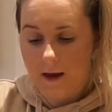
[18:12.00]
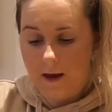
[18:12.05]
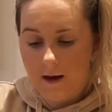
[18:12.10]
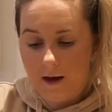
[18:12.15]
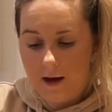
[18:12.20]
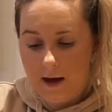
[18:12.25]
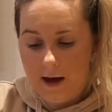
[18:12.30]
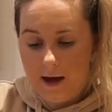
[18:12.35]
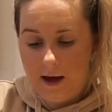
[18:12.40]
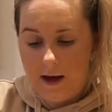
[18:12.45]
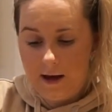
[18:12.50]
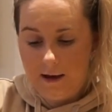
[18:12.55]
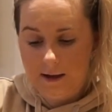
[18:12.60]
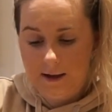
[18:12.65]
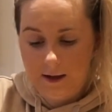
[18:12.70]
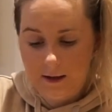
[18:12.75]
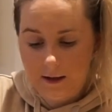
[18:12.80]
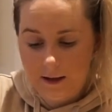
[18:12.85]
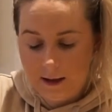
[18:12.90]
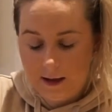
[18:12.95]
And
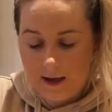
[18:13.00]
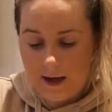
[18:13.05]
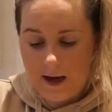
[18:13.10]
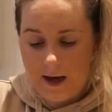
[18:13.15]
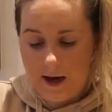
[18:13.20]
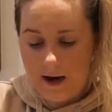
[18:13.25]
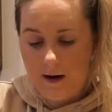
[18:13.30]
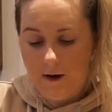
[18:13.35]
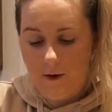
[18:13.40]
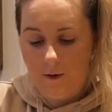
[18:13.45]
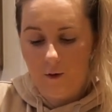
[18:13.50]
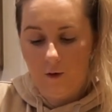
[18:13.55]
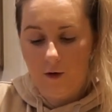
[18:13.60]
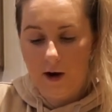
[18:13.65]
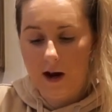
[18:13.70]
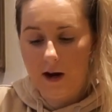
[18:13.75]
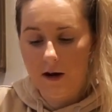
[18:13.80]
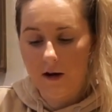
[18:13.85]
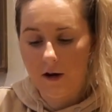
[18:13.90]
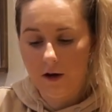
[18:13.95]
then
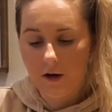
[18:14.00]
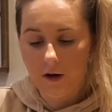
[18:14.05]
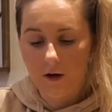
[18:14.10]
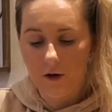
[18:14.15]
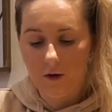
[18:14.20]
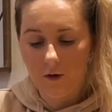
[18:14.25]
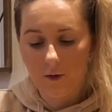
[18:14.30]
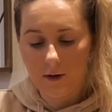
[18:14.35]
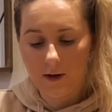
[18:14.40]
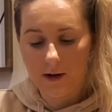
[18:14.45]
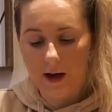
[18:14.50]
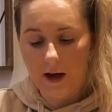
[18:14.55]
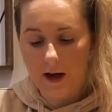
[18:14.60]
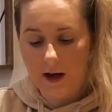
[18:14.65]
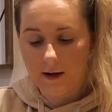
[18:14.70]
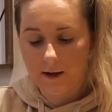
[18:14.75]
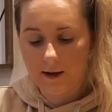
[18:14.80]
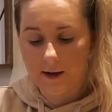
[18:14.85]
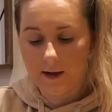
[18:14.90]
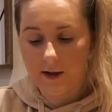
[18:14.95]
when you
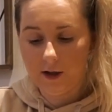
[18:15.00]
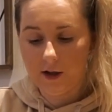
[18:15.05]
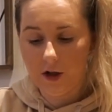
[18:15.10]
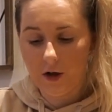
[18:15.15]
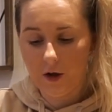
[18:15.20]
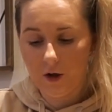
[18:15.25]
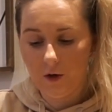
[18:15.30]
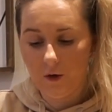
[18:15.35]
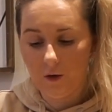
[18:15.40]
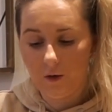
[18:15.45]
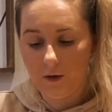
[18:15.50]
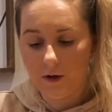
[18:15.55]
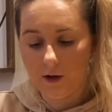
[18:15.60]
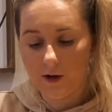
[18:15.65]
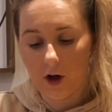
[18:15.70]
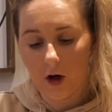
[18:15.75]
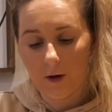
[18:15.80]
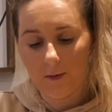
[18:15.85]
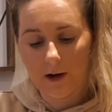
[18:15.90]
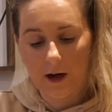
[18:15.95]
get to the
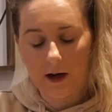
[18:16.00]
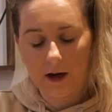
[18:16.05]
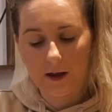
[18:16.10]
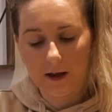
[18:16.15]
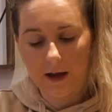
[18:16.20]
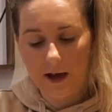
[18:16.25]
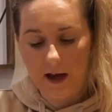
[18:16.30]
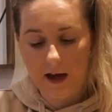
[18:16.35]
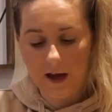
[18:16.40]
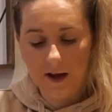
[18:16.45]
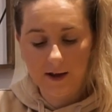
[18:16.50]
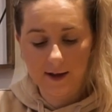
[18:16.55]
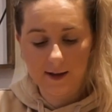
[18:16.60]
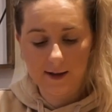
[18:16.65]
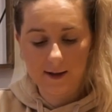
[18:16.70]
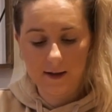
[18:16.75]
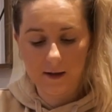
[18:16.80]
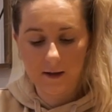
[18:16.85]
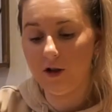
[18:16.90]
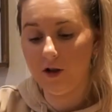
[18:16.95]
top like
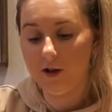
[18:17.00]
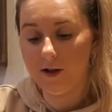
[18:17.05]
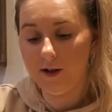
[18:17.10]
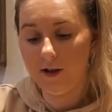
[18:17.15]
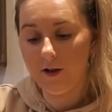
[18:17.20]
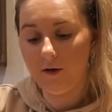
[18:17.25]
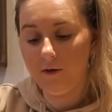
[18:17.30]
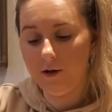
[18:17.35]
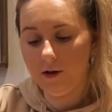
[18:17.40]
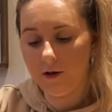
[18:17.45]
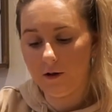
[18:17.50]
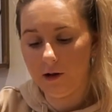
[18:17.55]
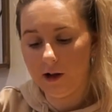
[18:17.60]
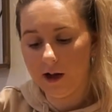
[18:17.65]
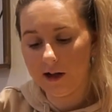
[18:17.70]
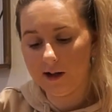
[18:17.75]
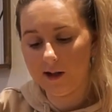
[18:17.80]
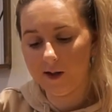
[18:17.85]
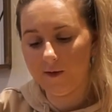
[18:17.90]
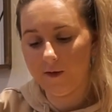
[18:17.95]
this, just do your
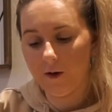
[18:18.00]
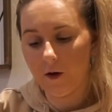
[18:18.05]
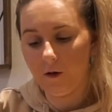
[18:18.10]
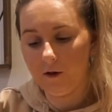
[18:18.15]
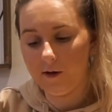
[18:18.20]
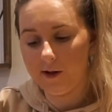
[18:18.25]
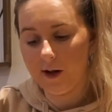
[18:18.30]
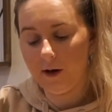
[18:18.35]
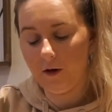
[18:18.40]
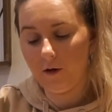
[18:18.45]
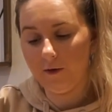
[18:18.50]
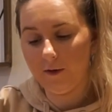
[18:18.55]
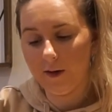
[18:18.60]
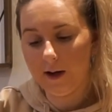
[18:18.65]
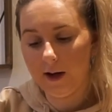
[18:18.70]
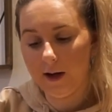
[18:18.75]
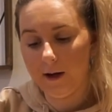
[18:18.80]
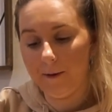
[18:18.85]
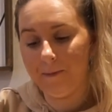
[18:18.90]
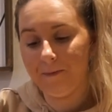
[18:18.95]
last fold
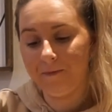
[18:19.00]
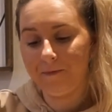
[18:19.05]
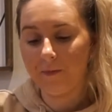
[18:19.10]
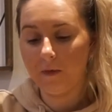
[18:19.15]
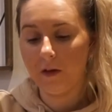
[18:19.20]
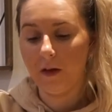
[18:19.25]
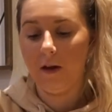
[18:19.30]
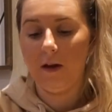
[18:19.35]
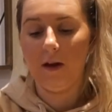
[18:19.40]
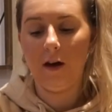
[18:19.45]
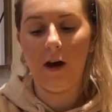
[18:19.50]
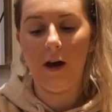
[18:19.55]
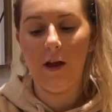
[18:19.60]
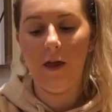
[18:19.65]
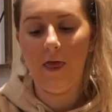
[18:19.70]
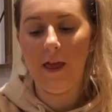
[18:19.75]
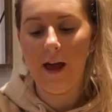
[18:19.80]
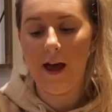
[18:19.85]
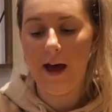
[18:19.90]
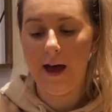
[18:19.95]
over, and
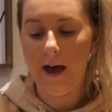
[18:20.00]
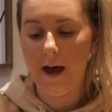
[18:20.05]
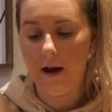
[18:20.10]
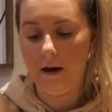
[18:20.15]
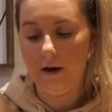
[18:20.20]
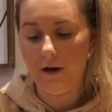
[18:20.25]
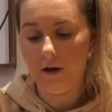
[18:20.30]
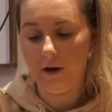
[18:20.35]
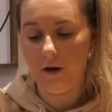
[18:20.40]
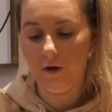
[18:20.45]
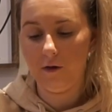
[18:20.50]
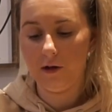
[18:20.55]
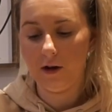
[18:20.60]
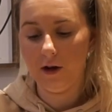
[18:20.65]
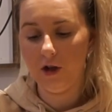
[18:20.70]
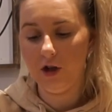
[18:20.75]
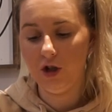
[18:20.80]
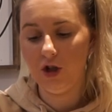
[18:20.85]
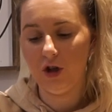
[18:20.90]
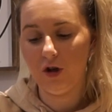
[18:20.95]
then you
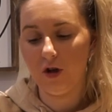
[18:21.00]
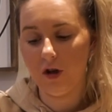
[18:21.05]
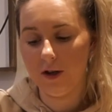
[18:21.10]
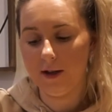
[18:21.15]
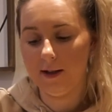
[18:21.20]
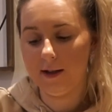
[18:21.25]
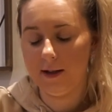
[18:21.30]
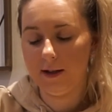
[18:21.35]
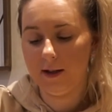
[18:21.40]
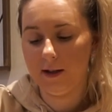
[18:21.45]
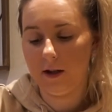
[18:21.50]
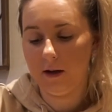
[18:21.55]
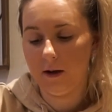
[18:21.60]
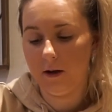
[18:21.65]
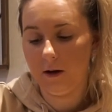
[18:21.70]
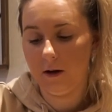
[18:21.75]
can just,